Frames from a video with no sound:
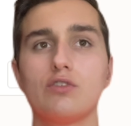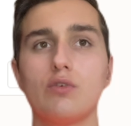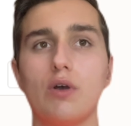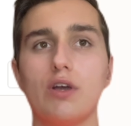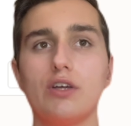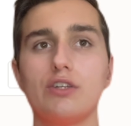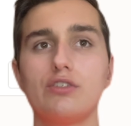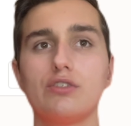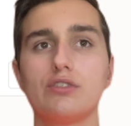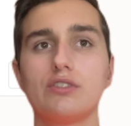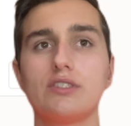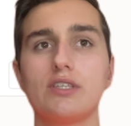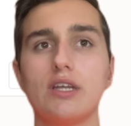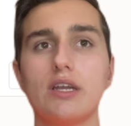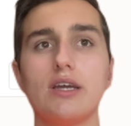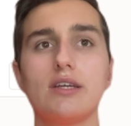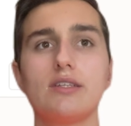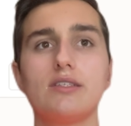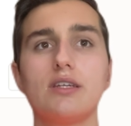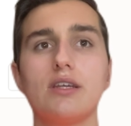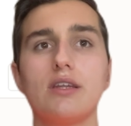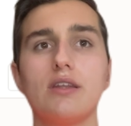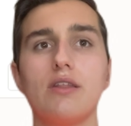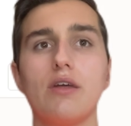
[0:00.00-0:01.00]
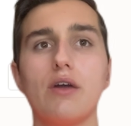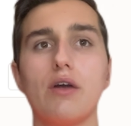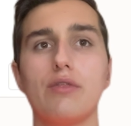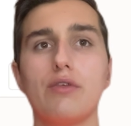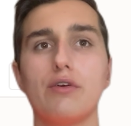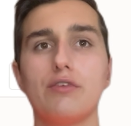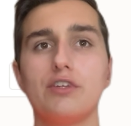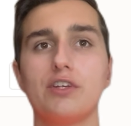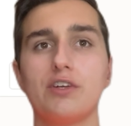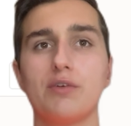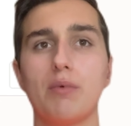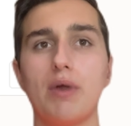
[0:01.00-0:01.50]
I just selected
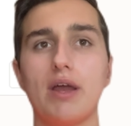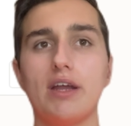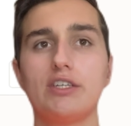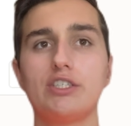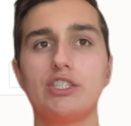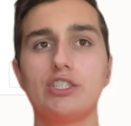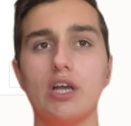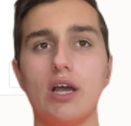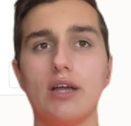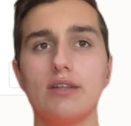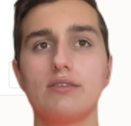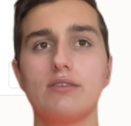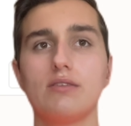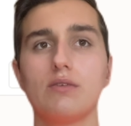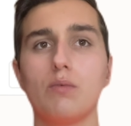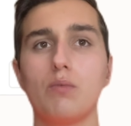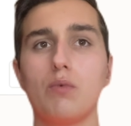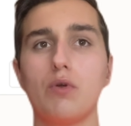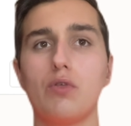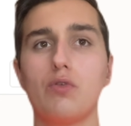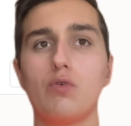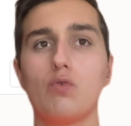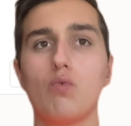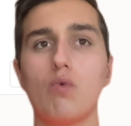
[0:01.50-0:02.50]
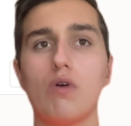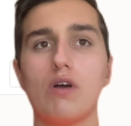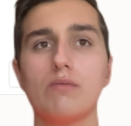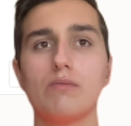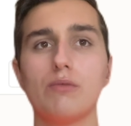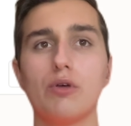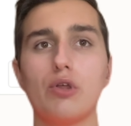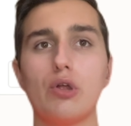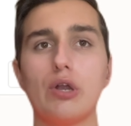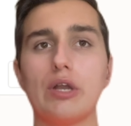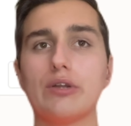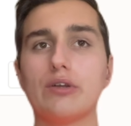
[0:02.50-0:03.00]
the direct chat with one
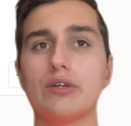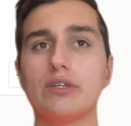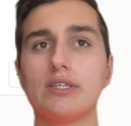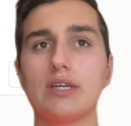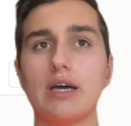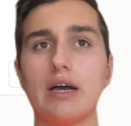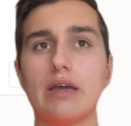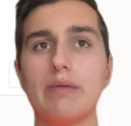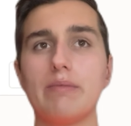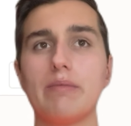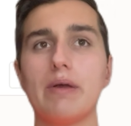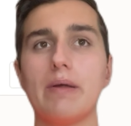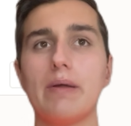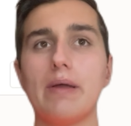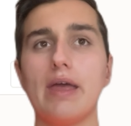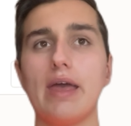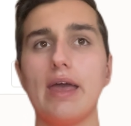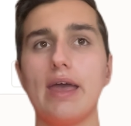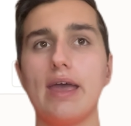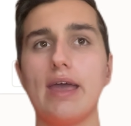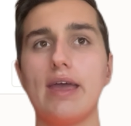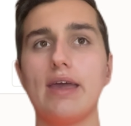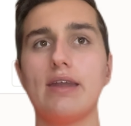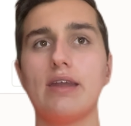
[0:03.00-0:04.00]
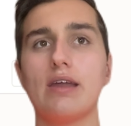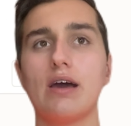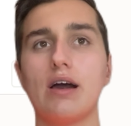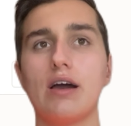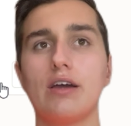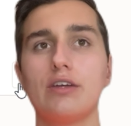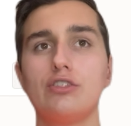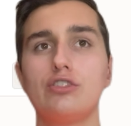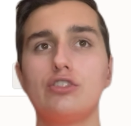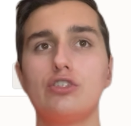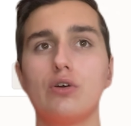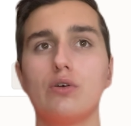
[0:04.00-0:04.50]
model at a time and
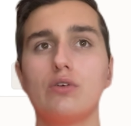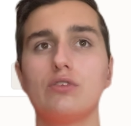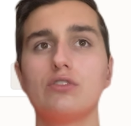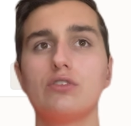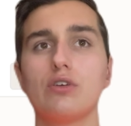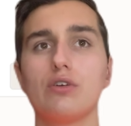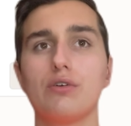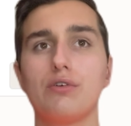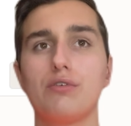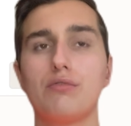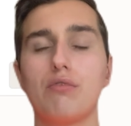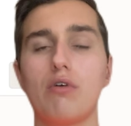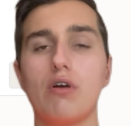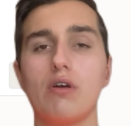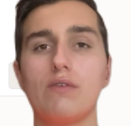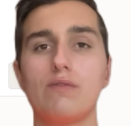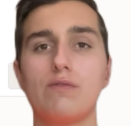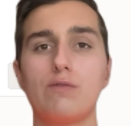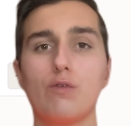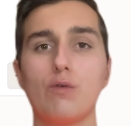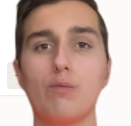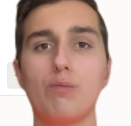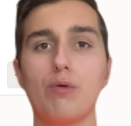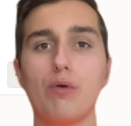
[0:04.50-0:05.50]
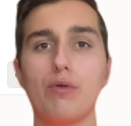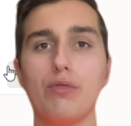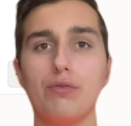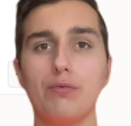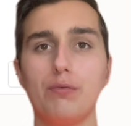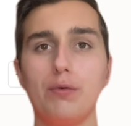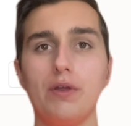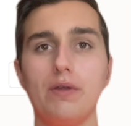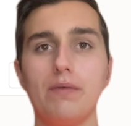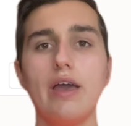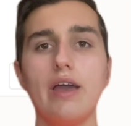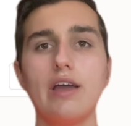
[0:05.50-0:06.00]
I chose Grok
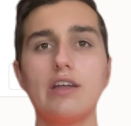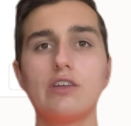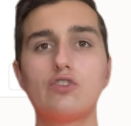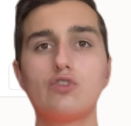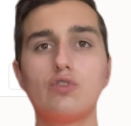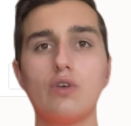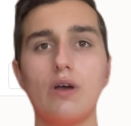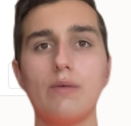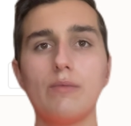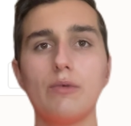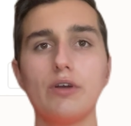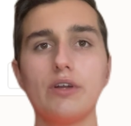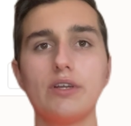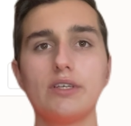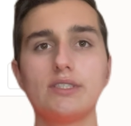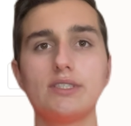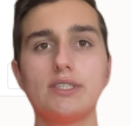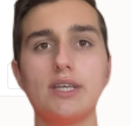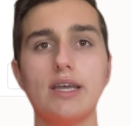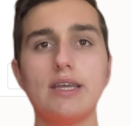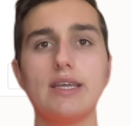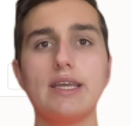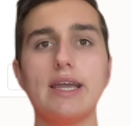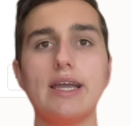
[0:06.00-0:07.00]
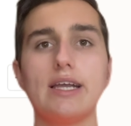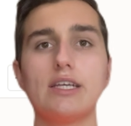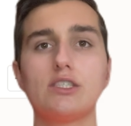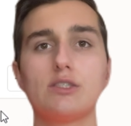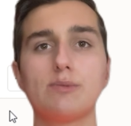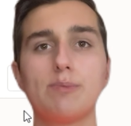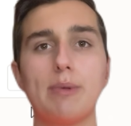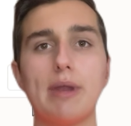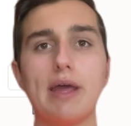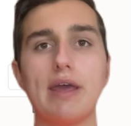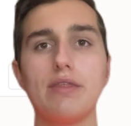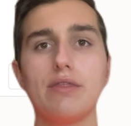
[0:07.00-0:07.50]
4.3. And so I'm gonna say
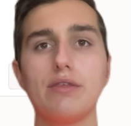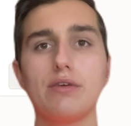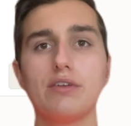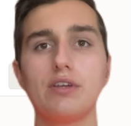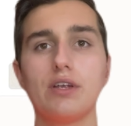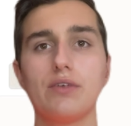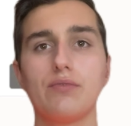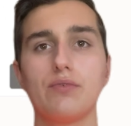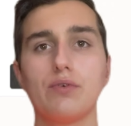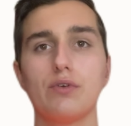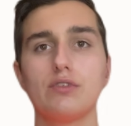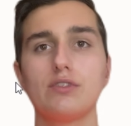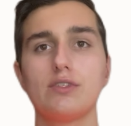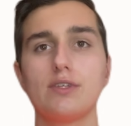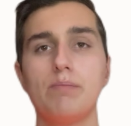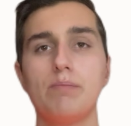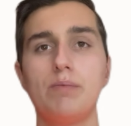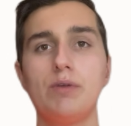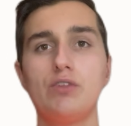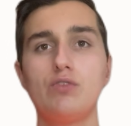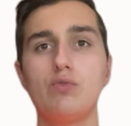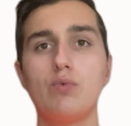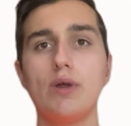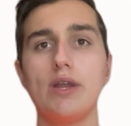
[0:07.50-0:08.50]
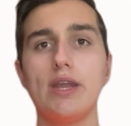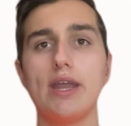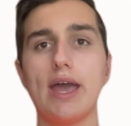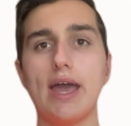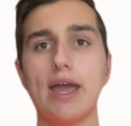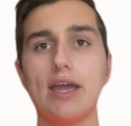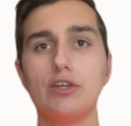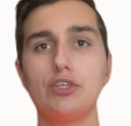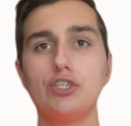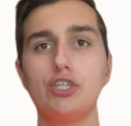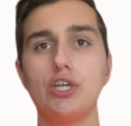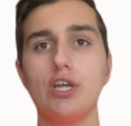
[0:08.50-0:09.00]
explain the difference between
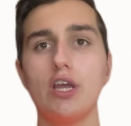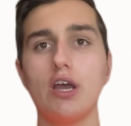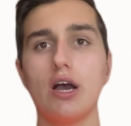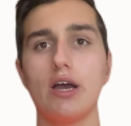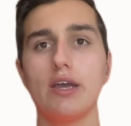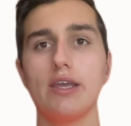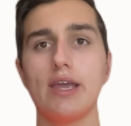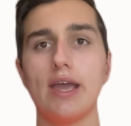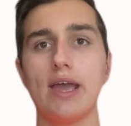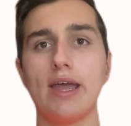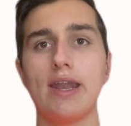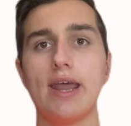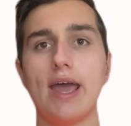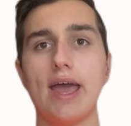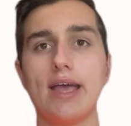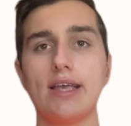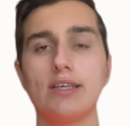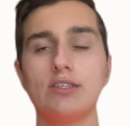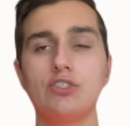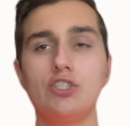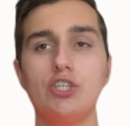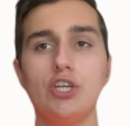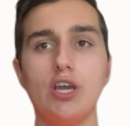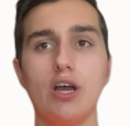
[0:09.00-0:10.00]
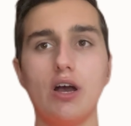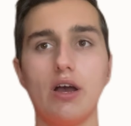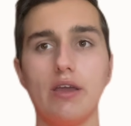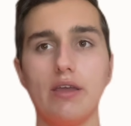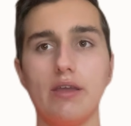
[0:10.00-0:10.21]
AGI and SGI.